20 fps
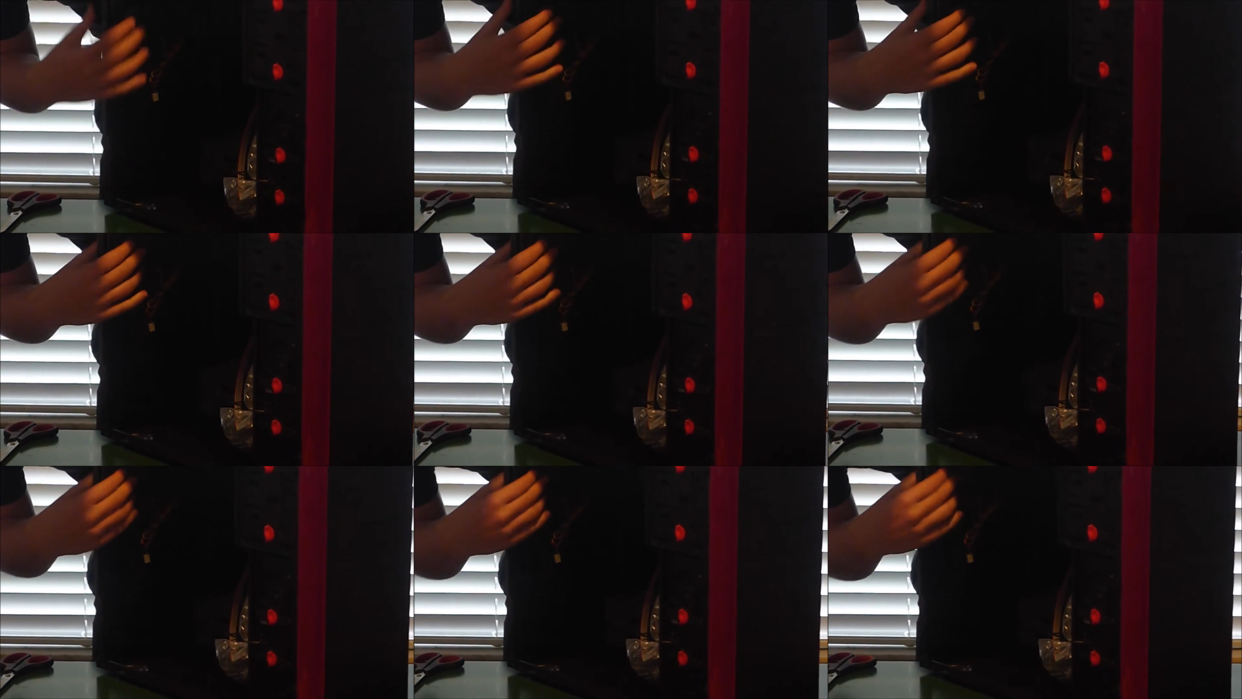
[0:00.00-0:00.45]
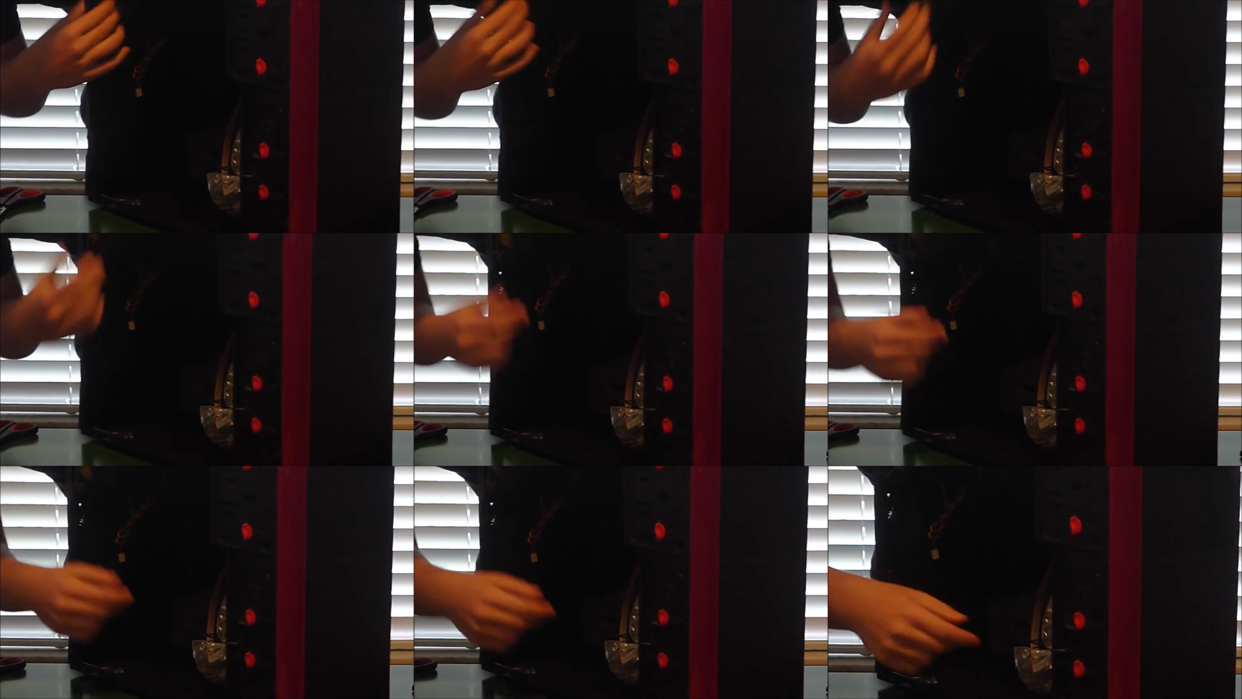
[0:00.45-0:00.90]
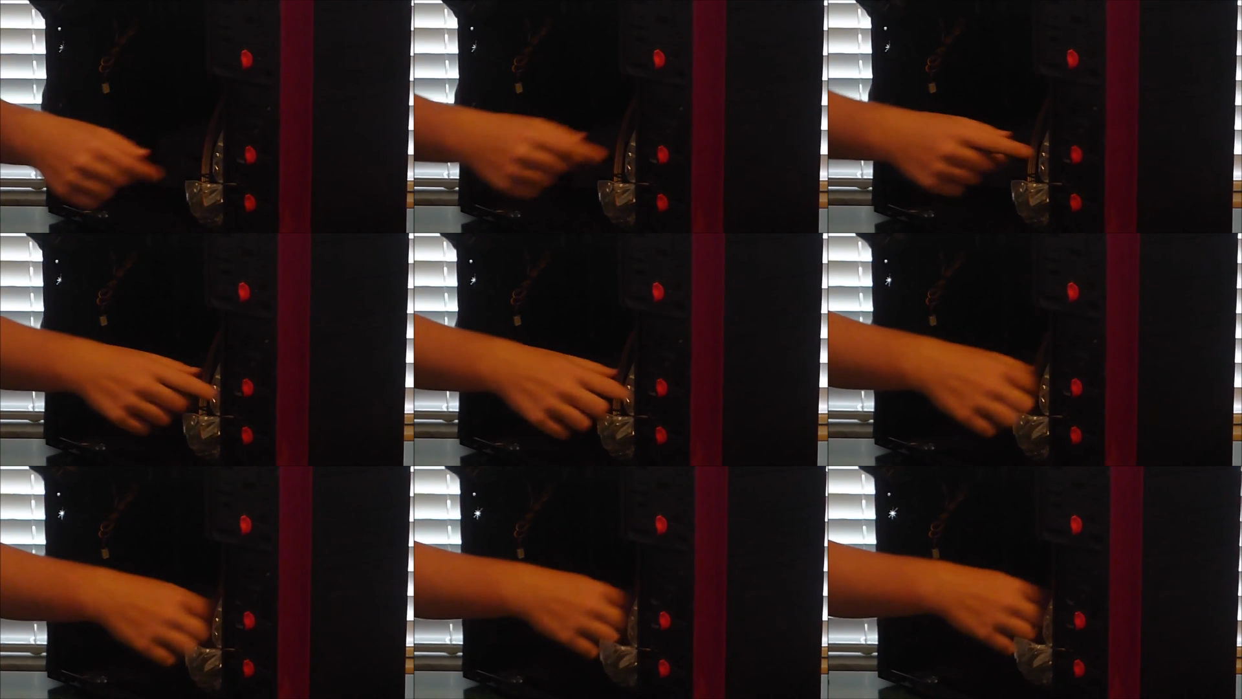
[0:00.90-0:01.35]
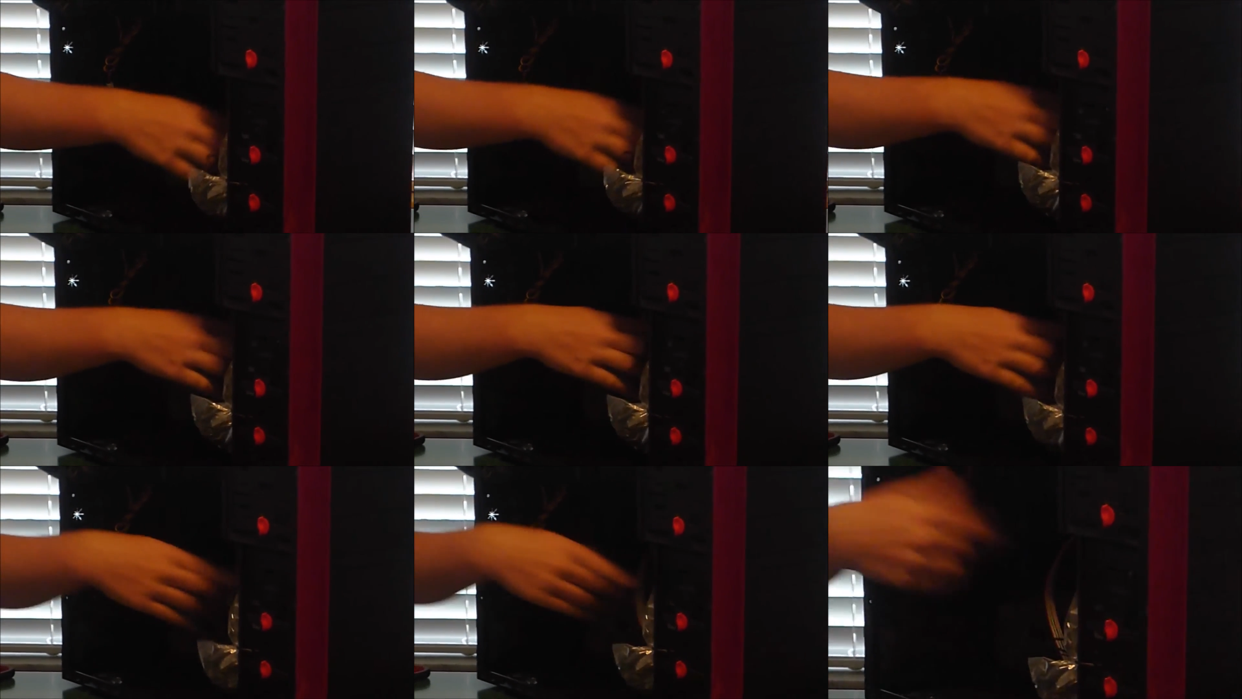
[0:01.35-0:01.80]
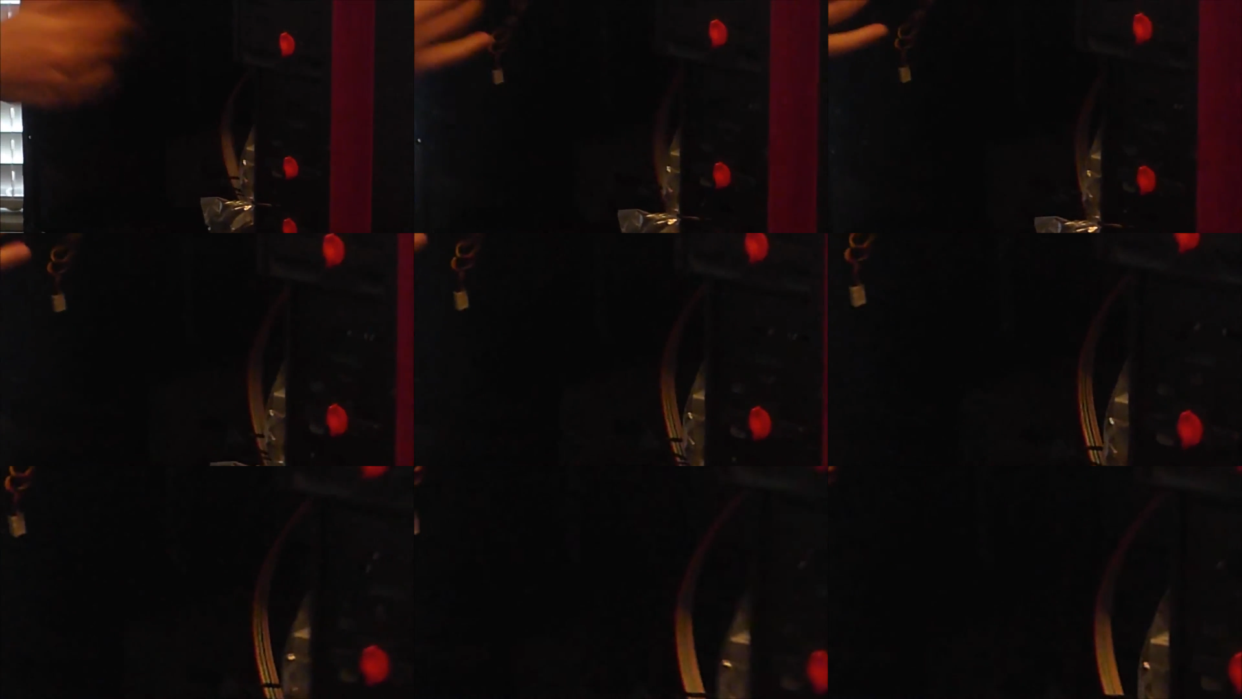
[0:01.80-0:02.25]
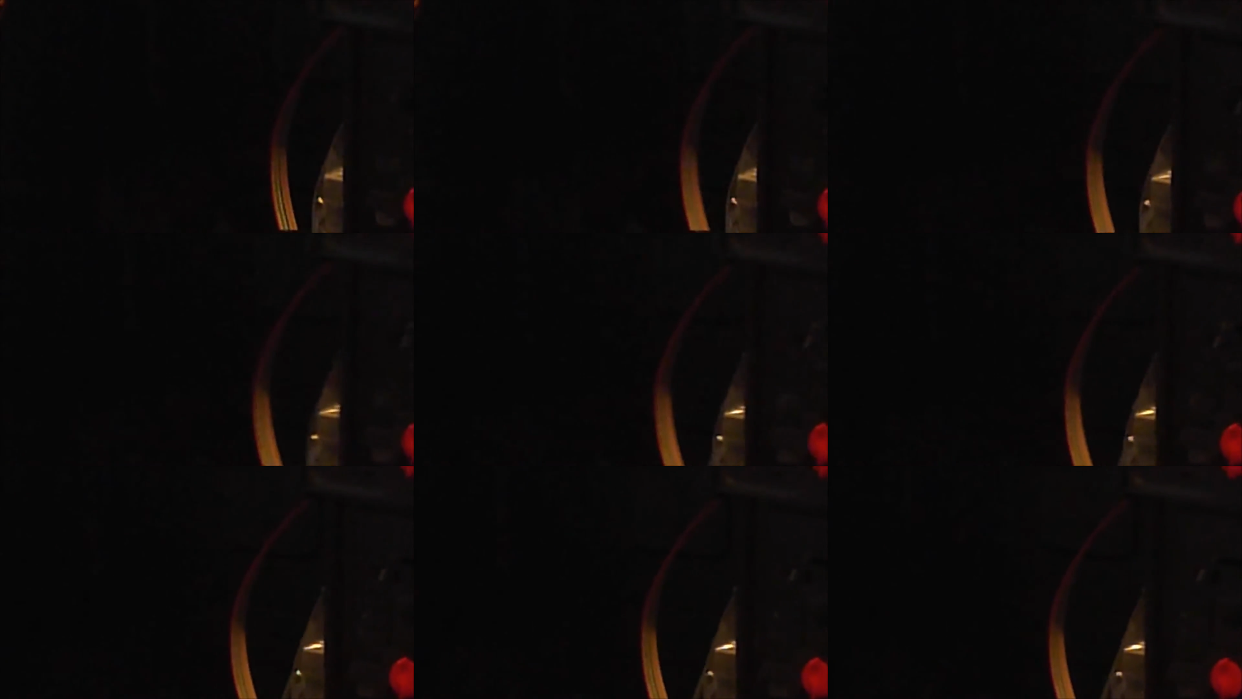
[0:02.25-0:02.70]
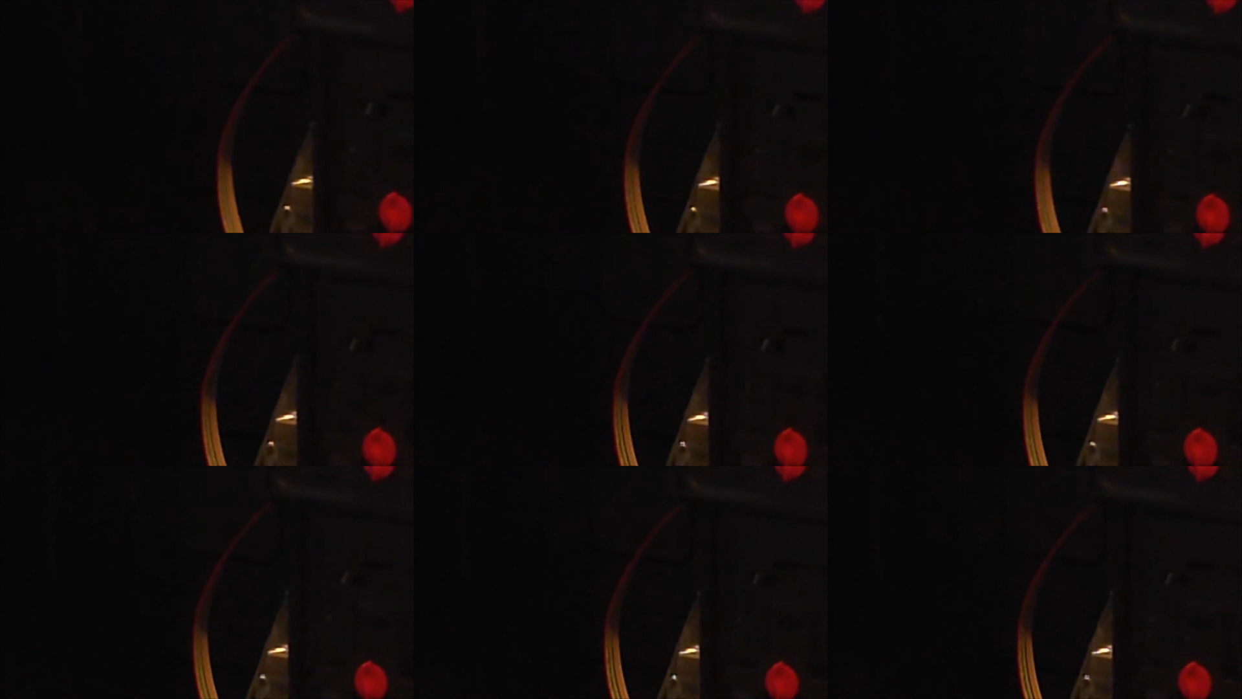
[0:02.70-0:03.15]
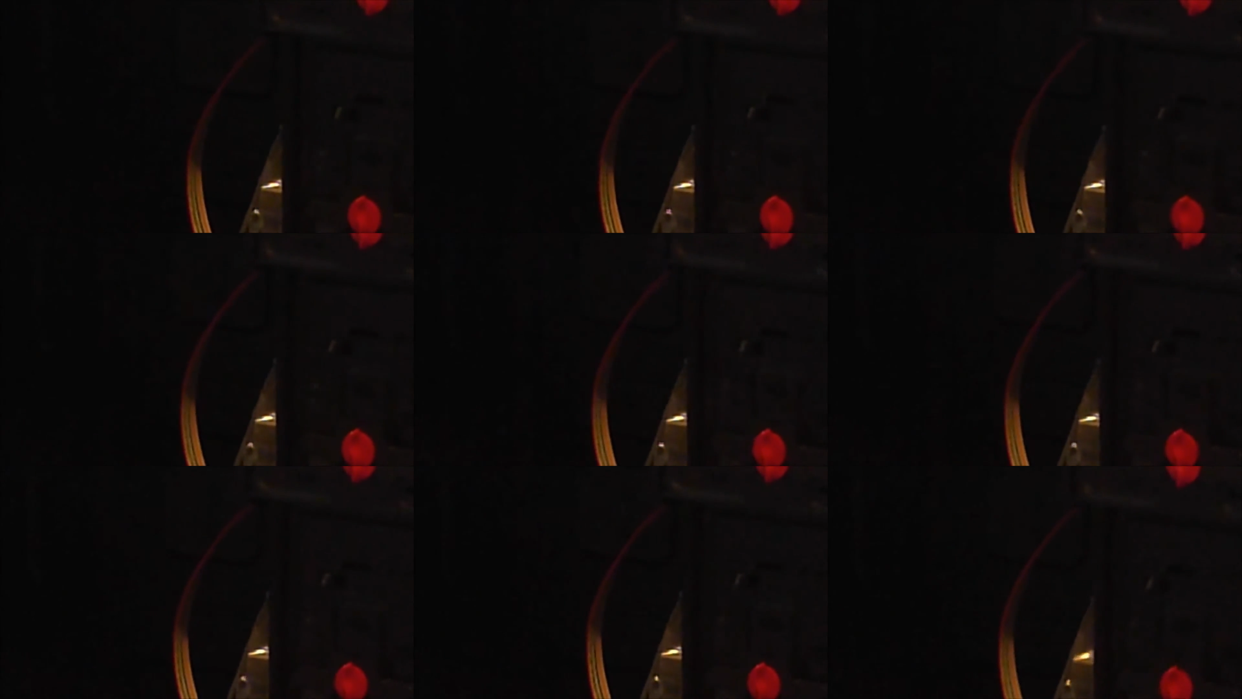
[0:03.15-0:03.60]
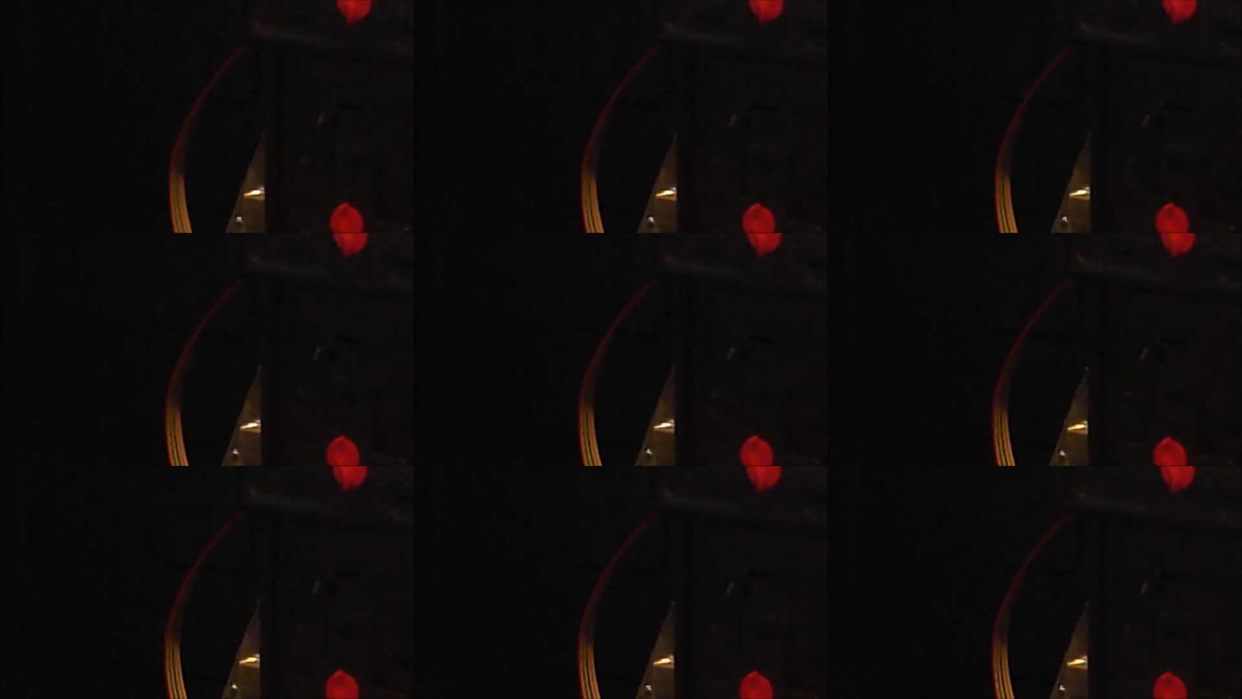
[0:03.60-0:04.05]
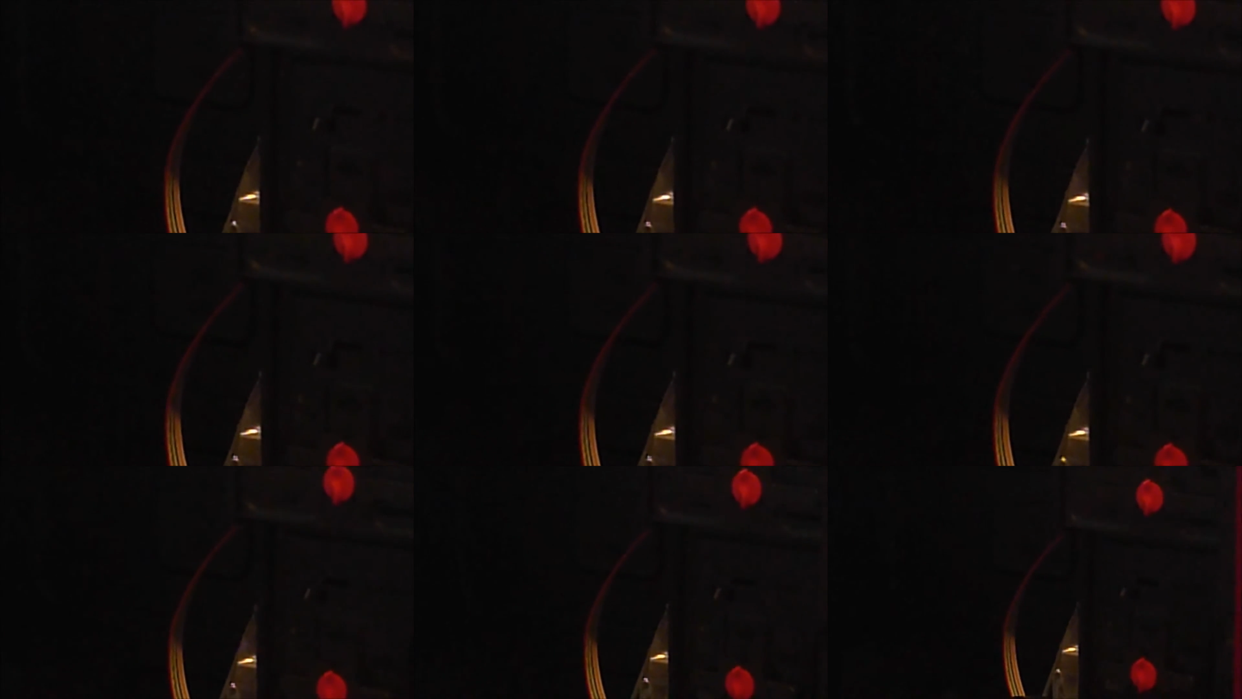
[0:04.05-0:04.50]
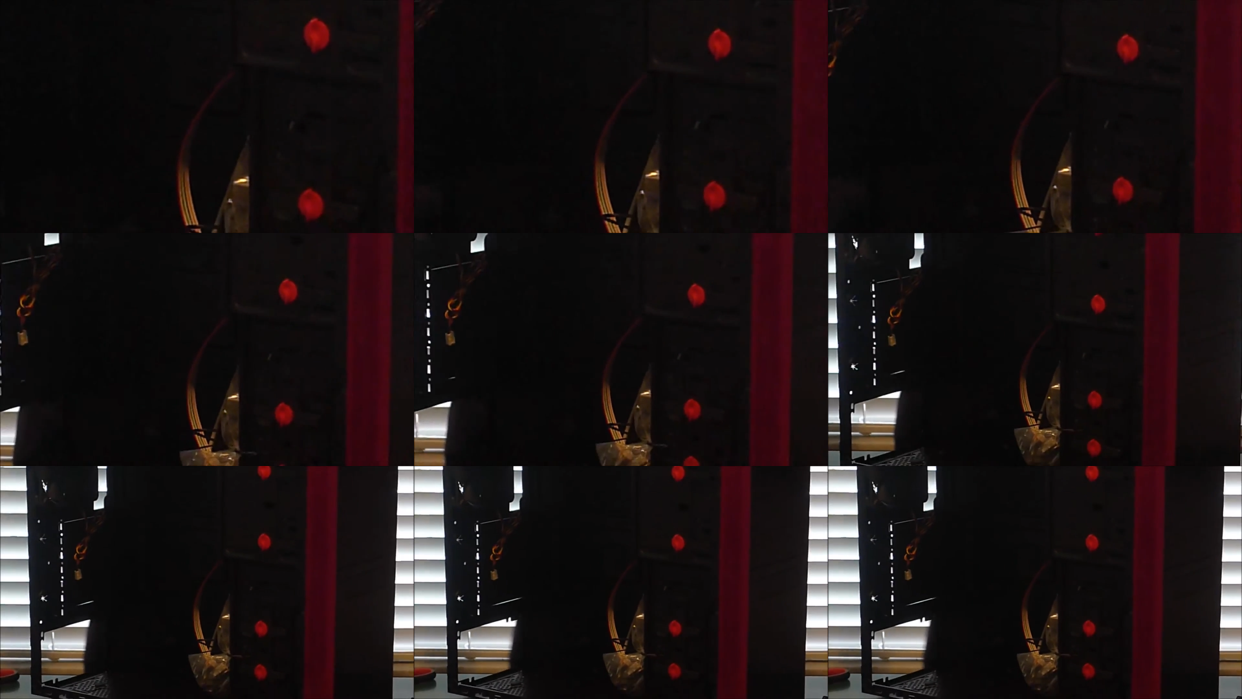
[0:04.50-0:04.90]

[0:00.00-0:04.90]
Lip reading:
No face is visible, so there are no lips to read.